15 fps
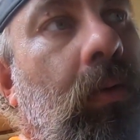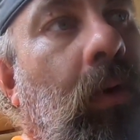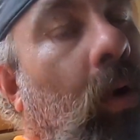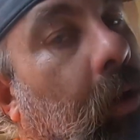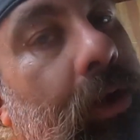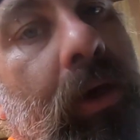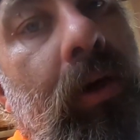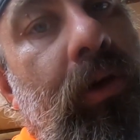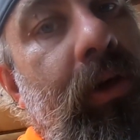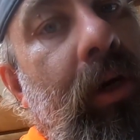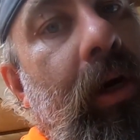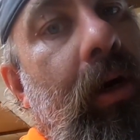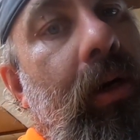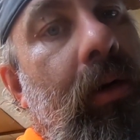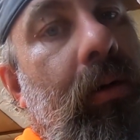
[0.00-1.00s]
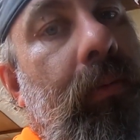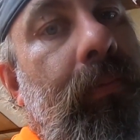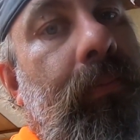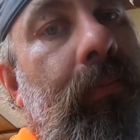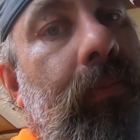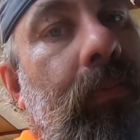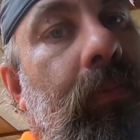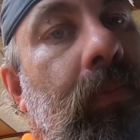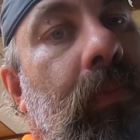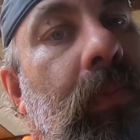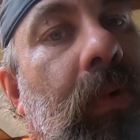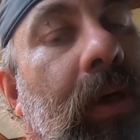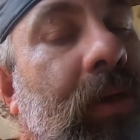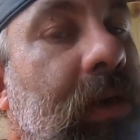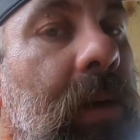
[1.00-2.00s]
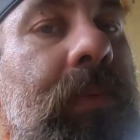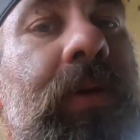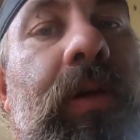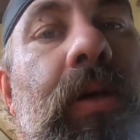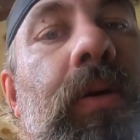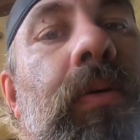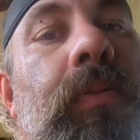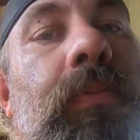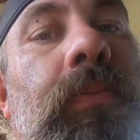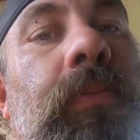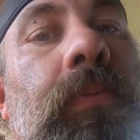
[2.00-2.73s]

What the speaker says: or you can share it. It's up to you.